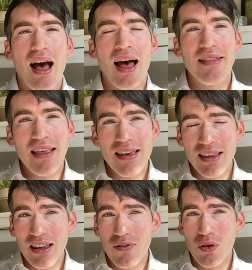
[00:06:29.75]
and they can
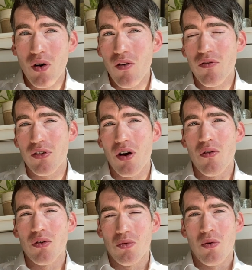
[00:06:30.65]
give you comfort
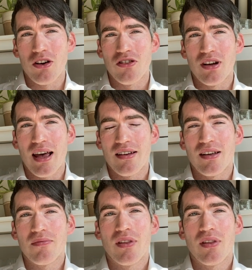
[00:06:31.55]
over to what you're getting.